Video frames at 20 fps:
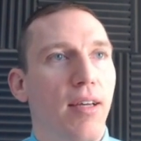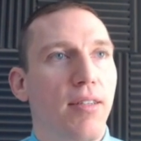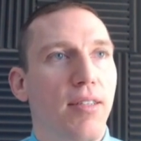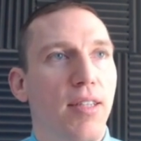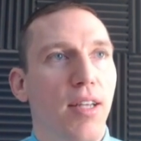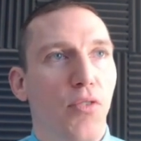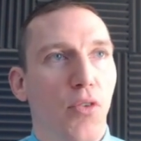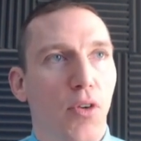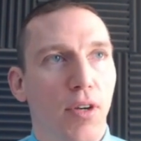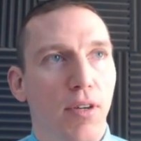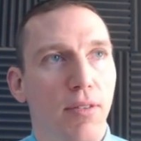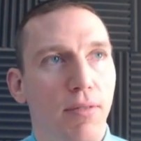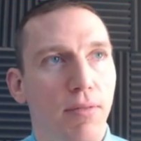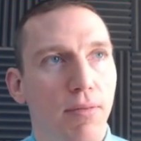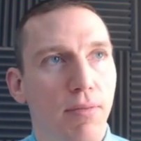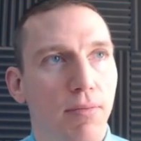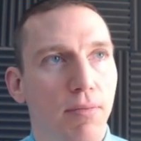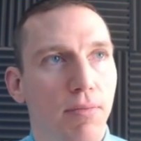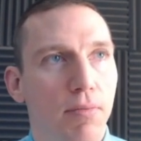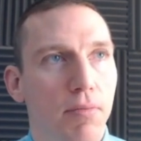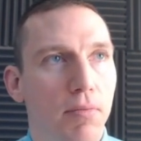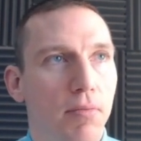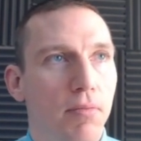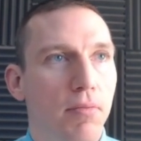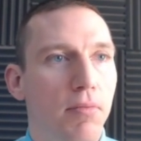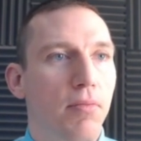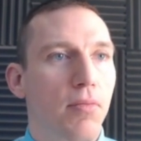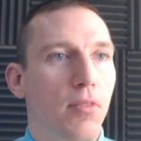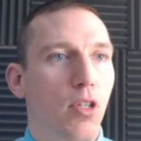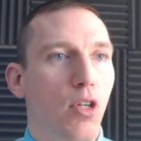different?
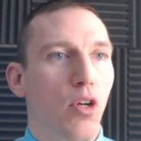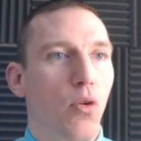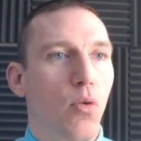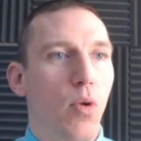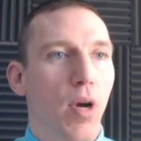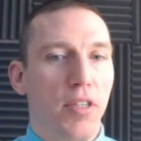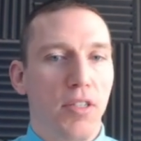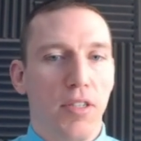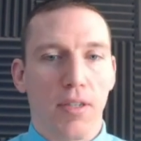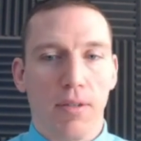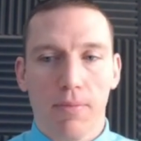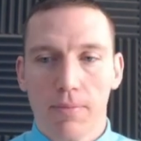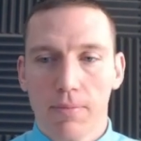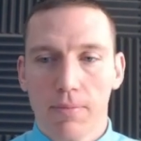Good question.